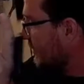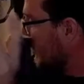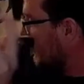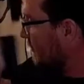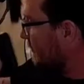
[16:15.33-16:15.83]

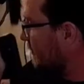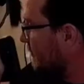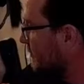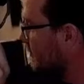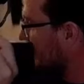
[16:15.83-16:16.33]

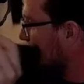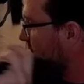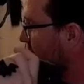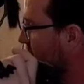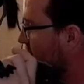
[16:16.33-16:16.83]
However,
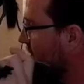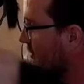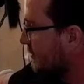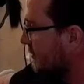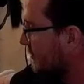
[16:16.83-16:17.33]

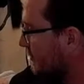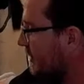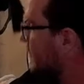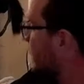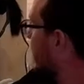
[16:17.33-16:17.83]

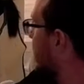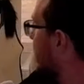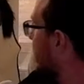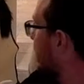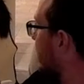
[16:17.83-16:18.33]
that's another
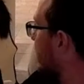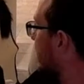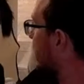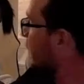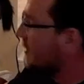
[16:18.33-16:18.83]
dumb part
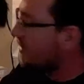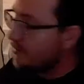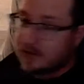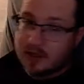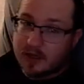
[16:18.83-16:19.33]
though.
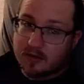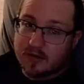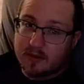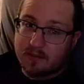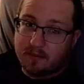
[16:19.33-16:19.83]
So
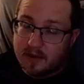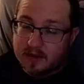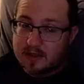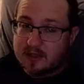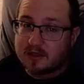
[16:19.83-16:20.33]
the part
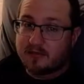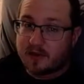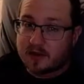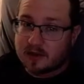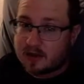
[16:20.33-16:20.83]
that she's
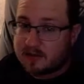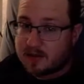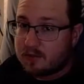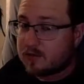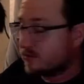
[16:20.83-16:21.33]
first talked
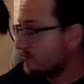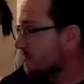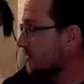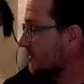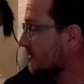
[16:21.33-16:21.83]
about was
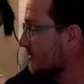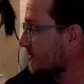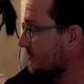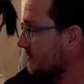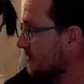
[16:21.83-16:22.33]
really good.